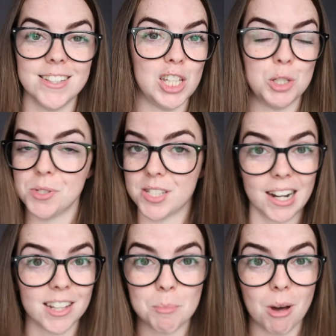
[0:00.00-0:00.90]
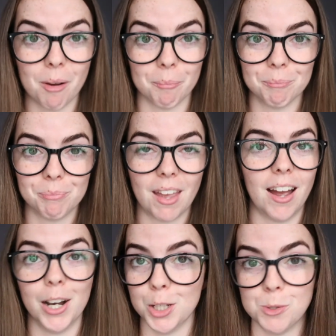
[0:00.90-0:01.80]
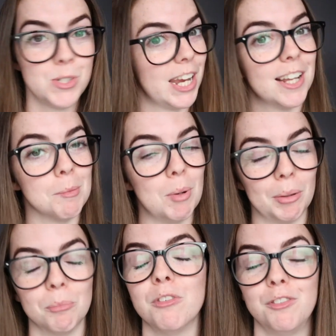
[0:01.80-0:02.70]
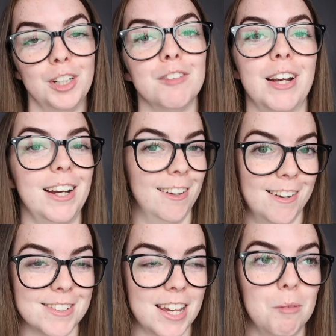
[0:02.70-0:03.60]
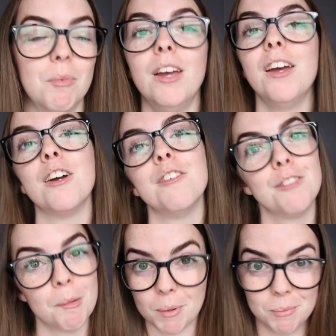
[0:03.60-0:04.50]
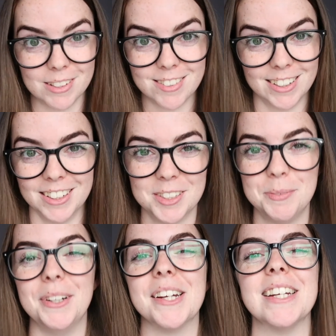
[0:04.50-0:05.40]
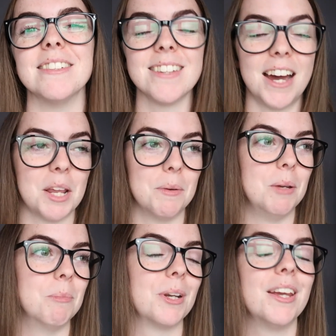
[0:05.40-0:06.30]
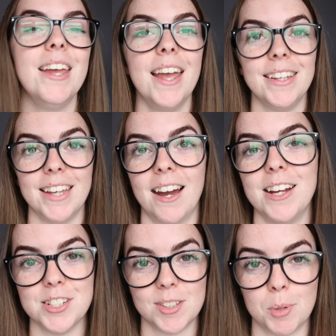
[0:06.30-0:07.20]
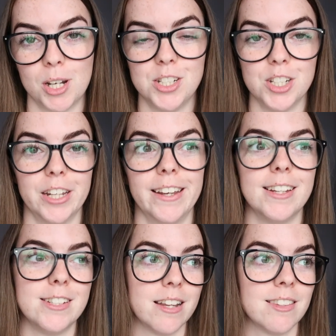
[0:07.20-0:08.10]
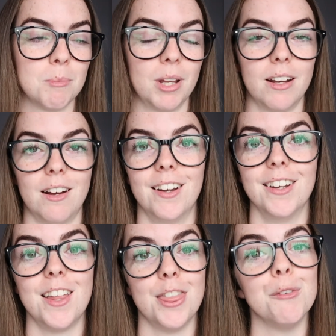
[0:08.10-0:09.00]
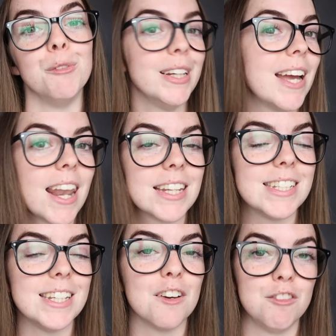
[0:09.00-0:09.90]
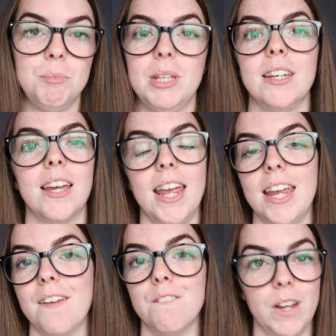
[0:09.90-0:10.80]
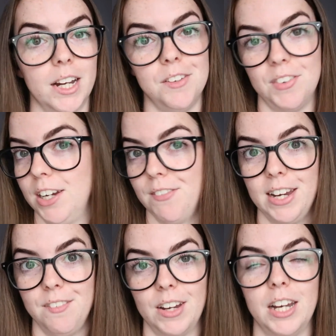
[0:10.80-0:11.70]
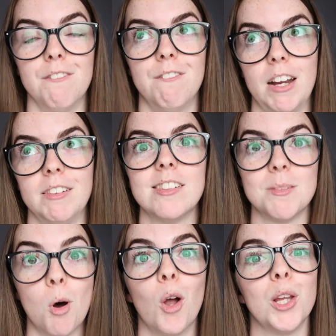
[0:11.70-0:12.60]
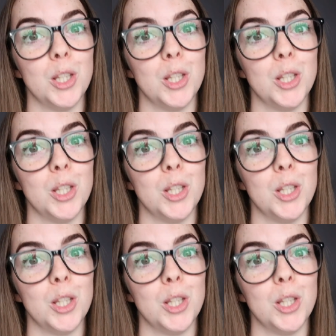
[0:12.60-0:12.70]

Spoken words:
you start at the bottom, and you stay at the bottom for a very long time, from my personal experience anyway. But yeah, I just wanted to shed some light on the reality of being a very, very, very, very, very small